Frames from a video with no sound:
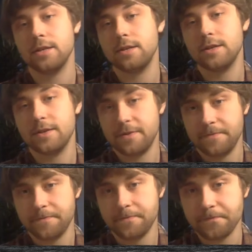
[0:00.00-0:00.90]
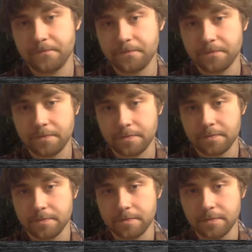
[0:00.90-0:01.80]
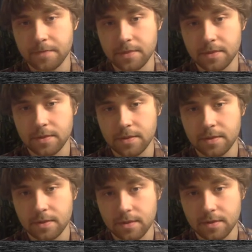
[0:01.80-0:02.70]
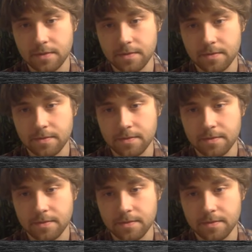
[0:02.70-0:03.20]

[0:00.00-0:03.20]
[no speech]